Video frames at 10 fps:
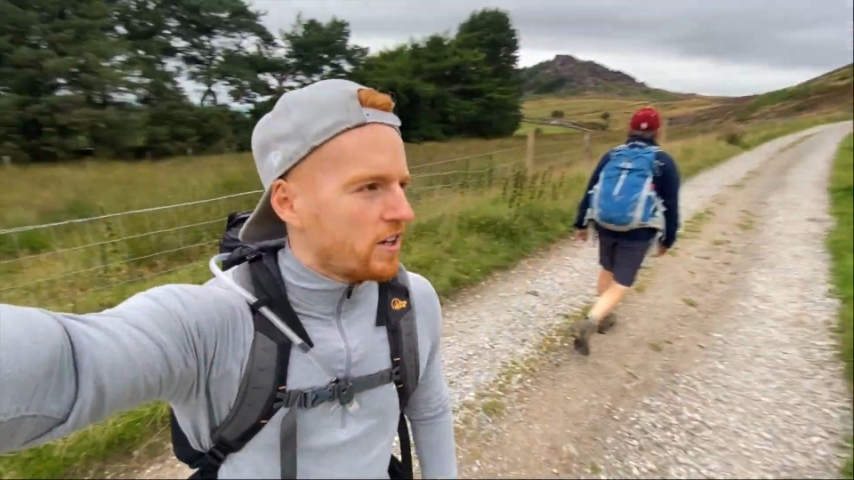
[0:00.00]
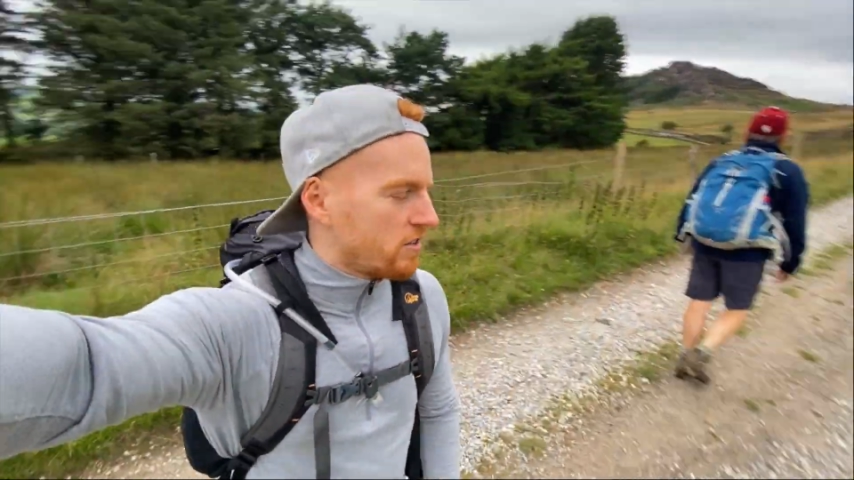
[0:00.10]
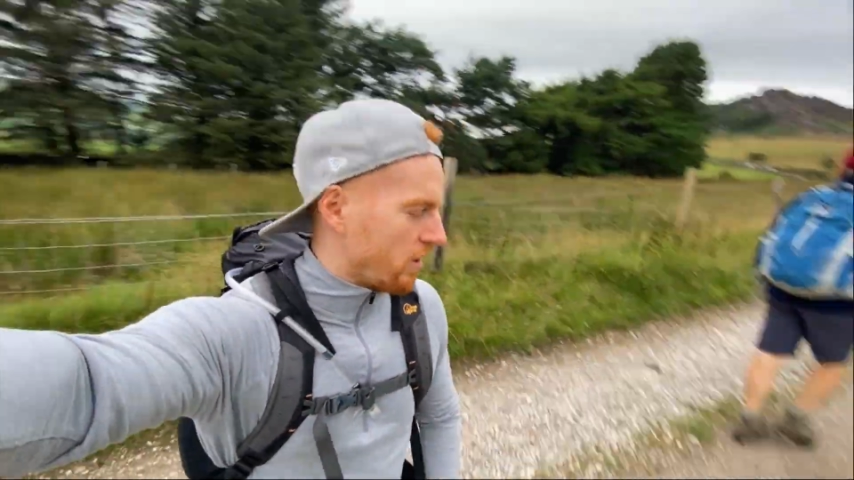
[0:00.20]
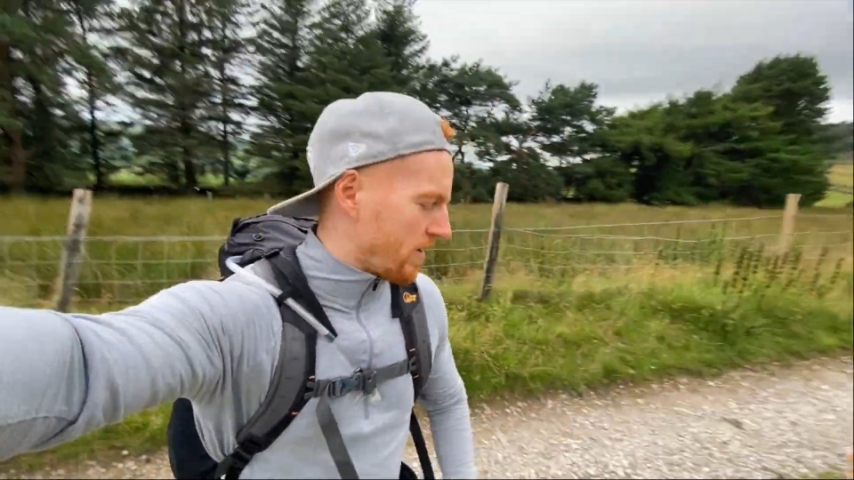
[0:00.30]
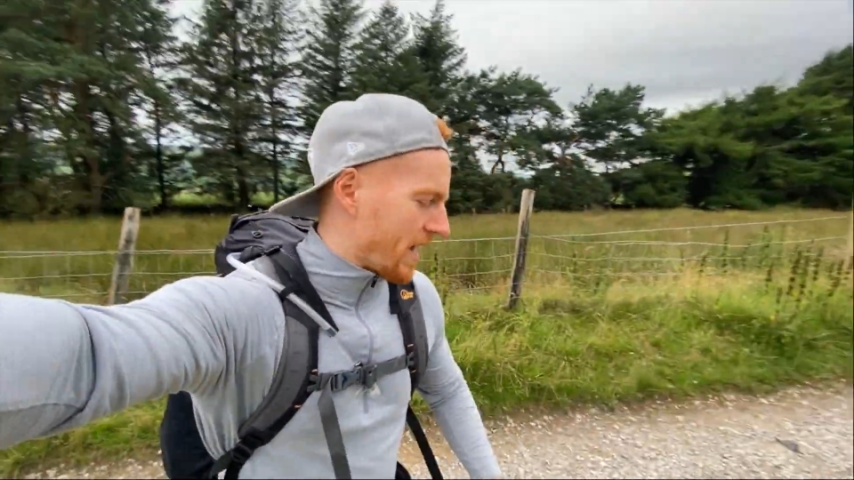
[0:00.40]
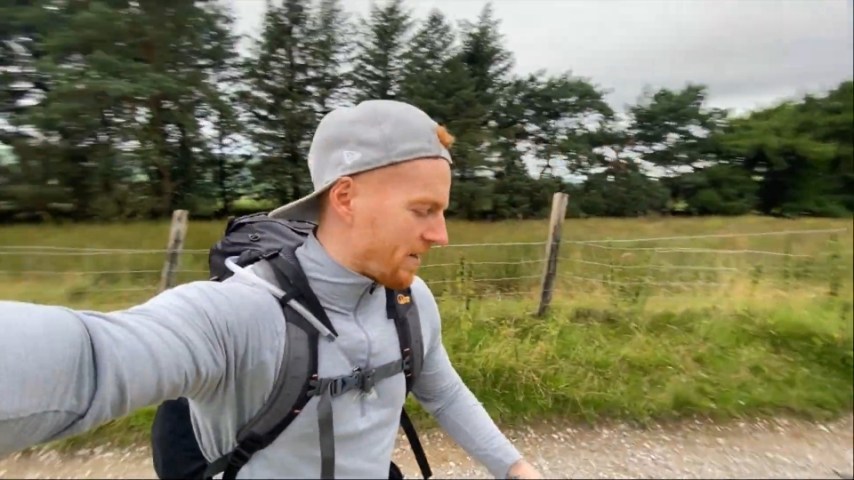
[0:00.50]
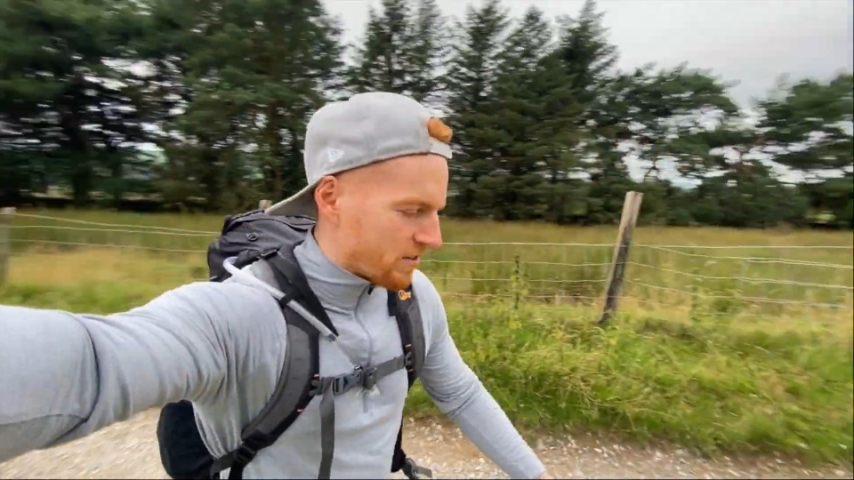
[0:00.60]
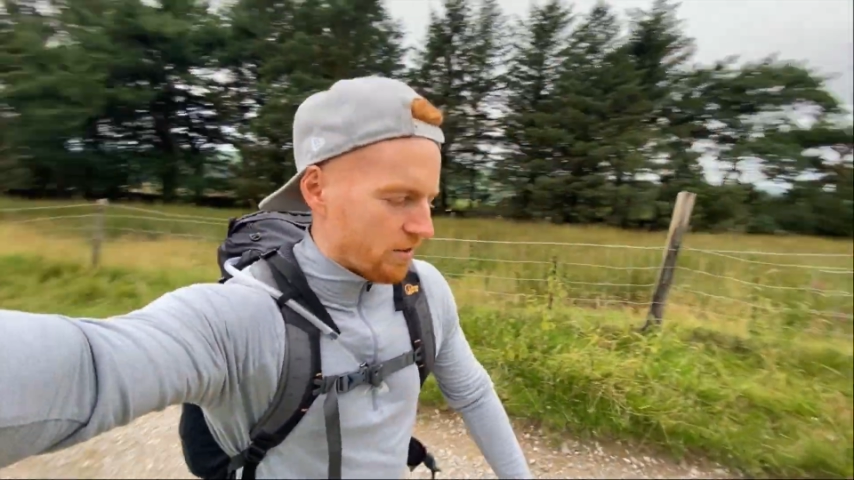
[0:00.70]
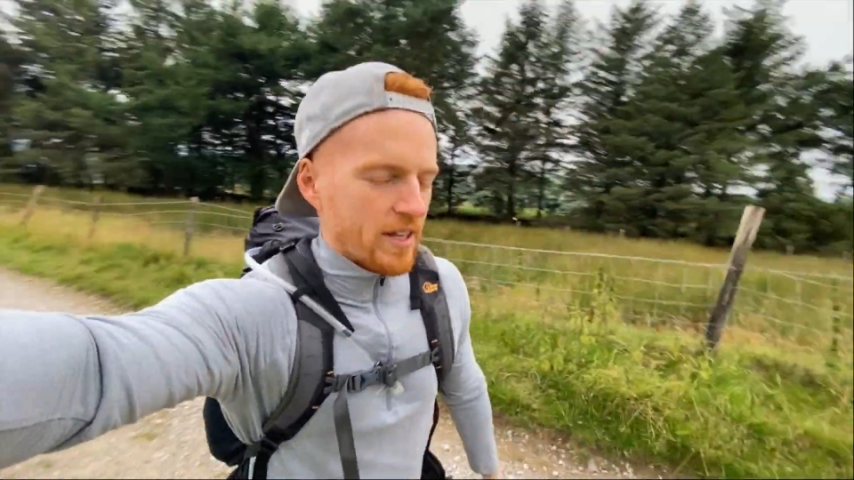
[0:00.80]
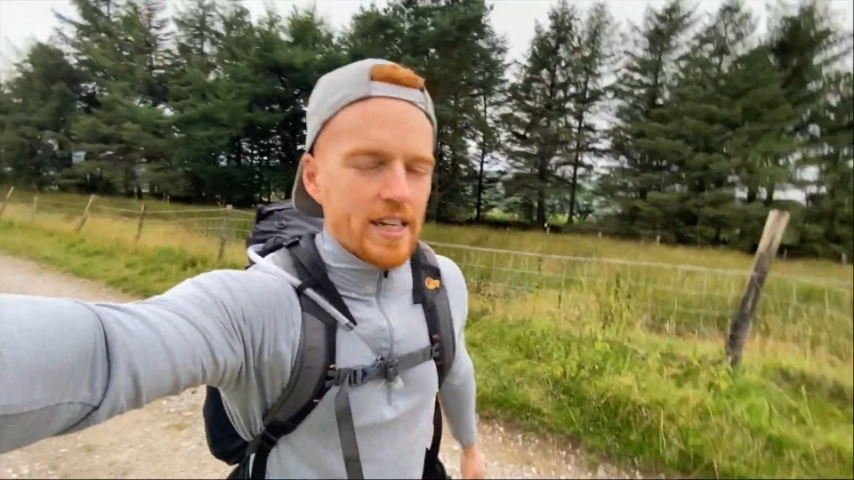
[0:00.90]
So down in
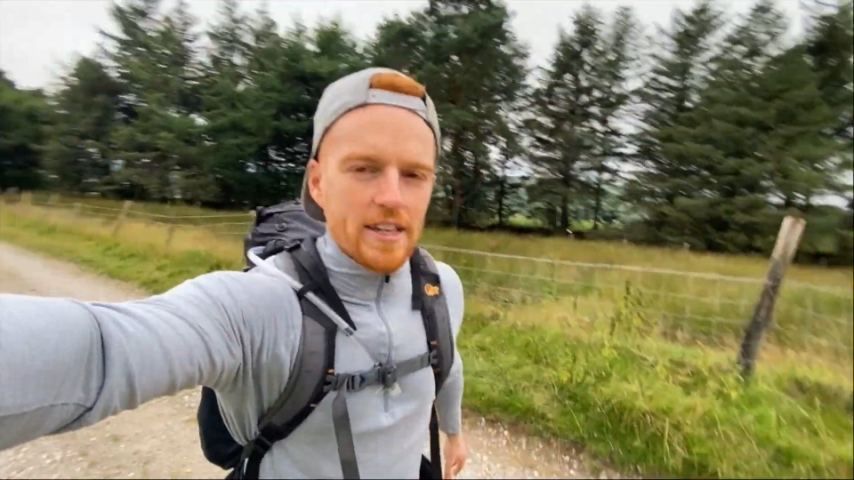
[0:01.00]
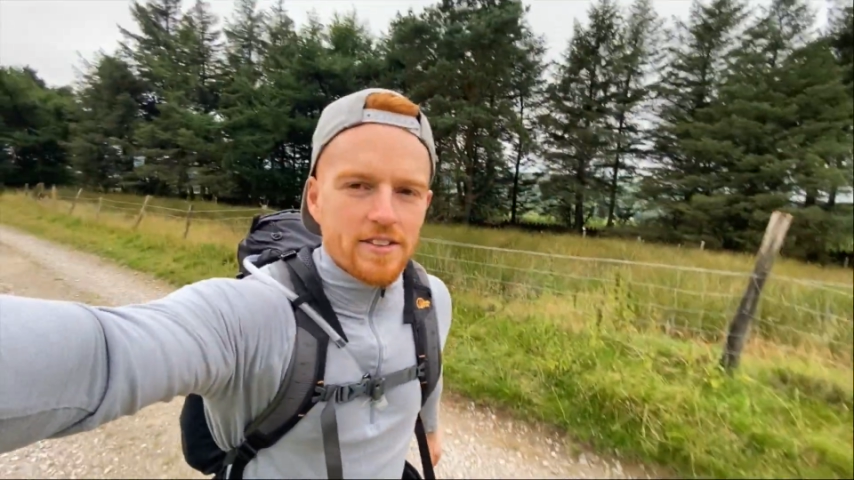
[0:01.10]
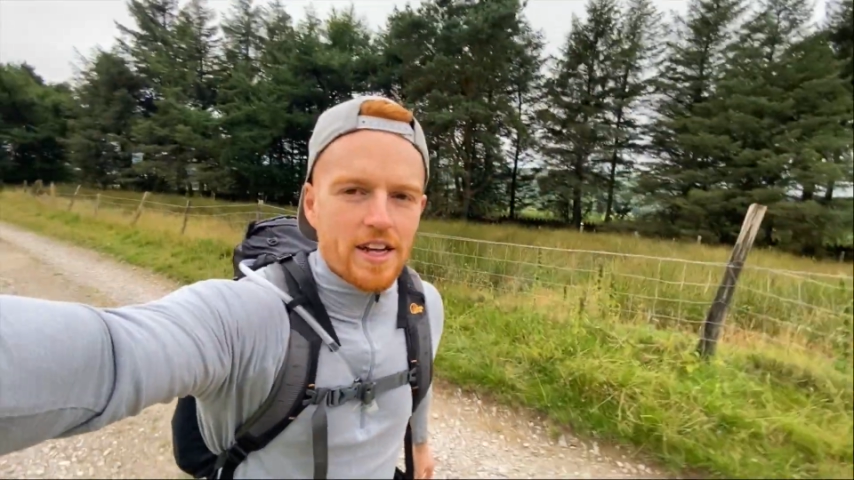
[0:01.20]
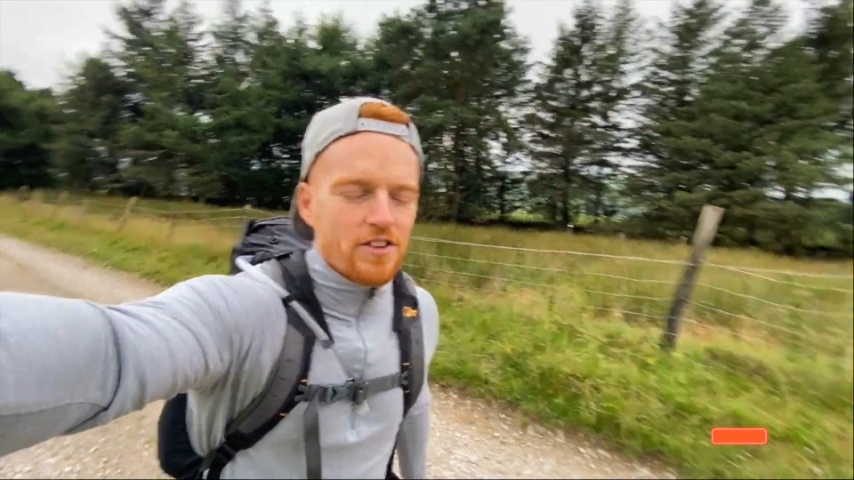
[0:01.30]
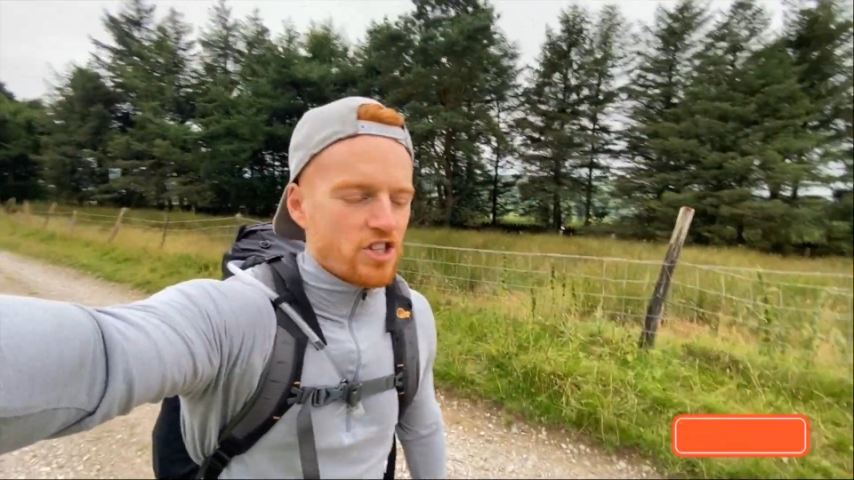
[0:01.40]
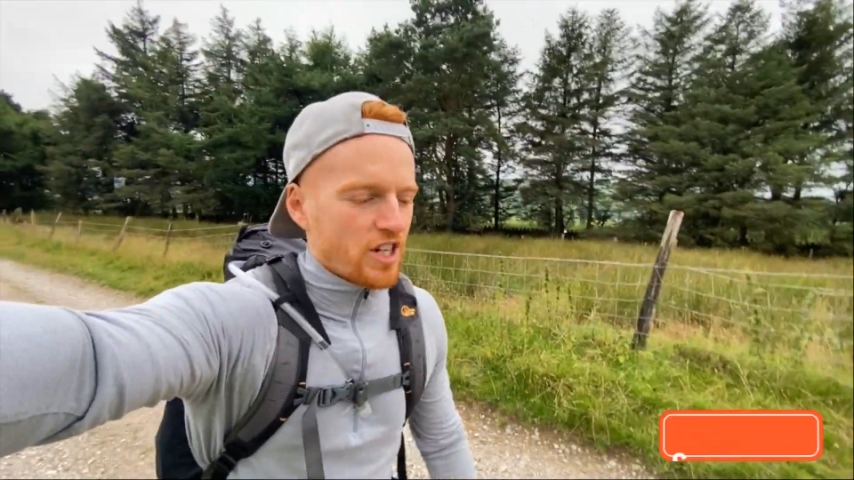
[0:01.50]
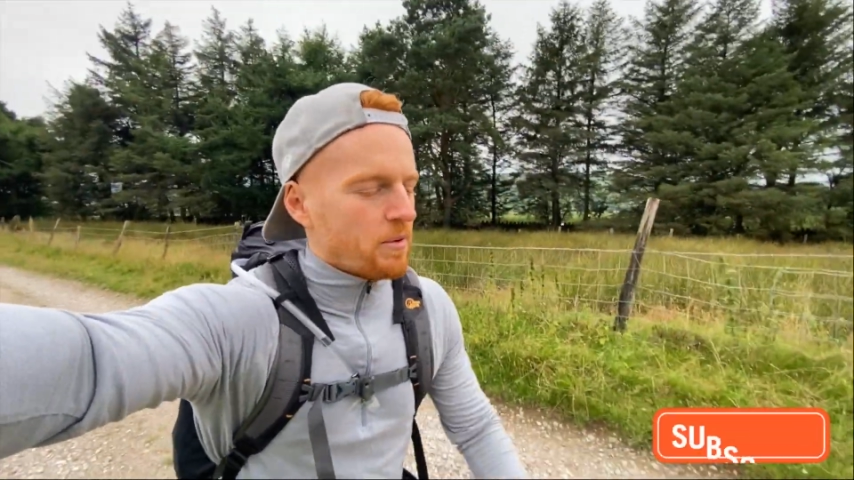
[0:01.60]
sort of Leek, Staffordshire